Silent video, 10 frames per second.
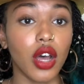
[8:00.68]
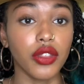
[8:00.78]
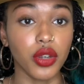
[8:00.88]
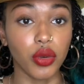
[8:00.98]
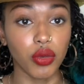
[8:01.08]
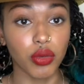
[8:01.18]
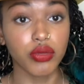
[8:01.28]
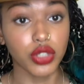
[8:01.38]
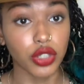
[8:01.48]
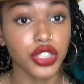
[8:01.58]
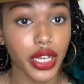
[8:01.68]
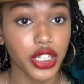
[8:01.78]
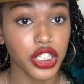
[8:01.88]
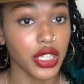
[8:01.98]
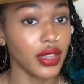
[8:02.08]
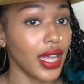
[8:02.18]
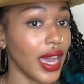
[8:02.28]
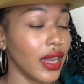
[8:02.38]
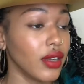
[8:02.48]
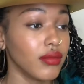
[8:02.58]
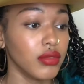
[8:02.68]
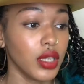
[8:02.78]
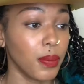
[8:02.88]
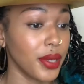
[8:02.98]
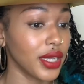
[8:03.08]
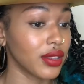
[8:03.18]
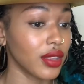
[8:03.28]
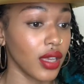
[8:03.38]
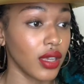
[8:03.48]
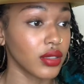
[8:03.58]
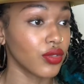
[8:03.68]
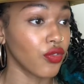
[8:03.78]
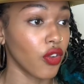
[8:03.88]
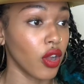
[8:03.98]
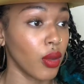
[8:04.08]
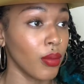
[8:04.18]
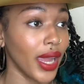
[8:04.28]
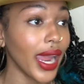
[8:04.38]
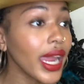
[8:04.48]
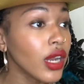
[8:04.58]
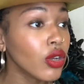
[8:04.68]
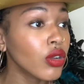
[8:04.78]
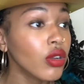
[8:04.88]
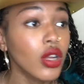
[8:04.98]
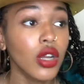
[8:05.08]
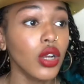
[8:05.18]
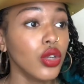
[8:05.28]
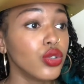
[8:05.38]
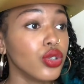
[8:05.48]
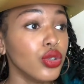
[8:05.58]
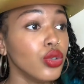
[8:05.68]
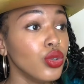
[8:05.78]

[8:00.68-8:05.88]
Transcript: on their search engine that depict things from anal to